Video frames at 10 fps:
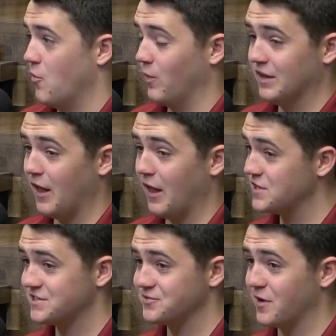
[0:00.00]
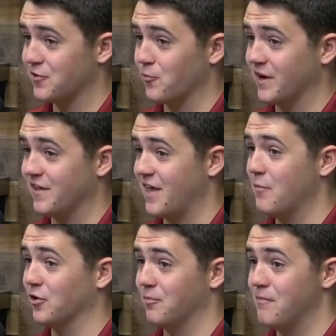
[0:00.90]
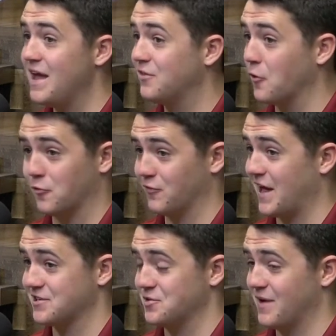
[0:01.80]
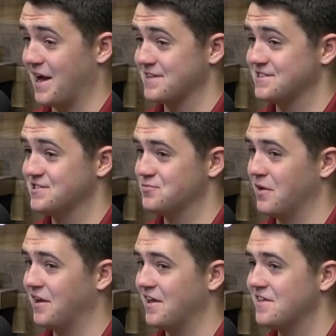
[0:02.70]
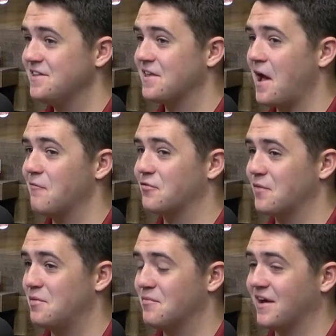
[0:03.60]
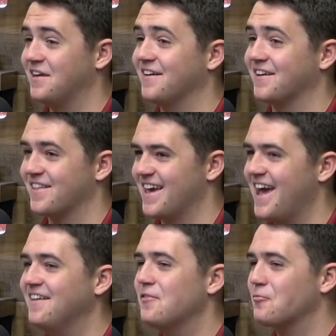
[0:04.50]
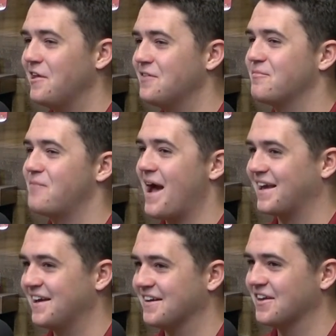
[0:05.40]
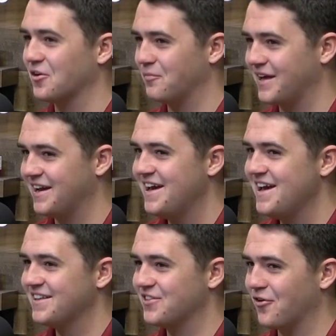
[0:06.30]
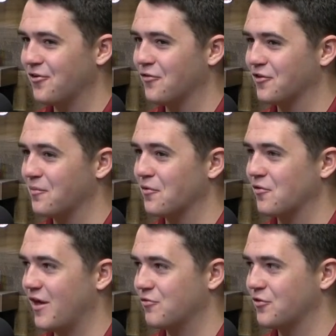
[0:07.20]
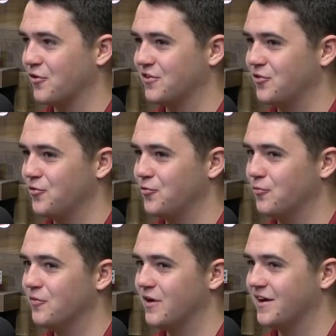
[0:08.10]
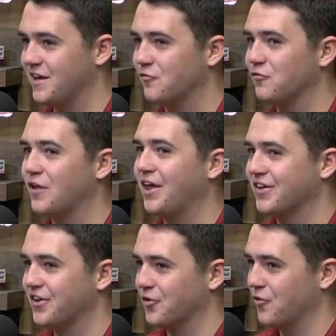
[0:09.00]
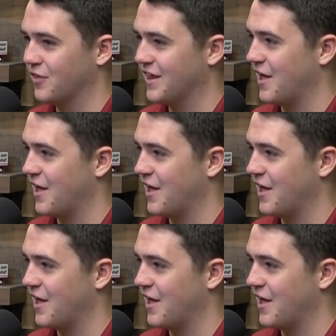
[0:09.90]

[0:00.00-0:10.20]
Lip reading: We love Justin Mutts when he's able to make those flashy passes, but is it time for maybe Mike Young to say, hey, let's reel it back in a little bit? The turnover numbers have started to inflate a little over the last few weeks.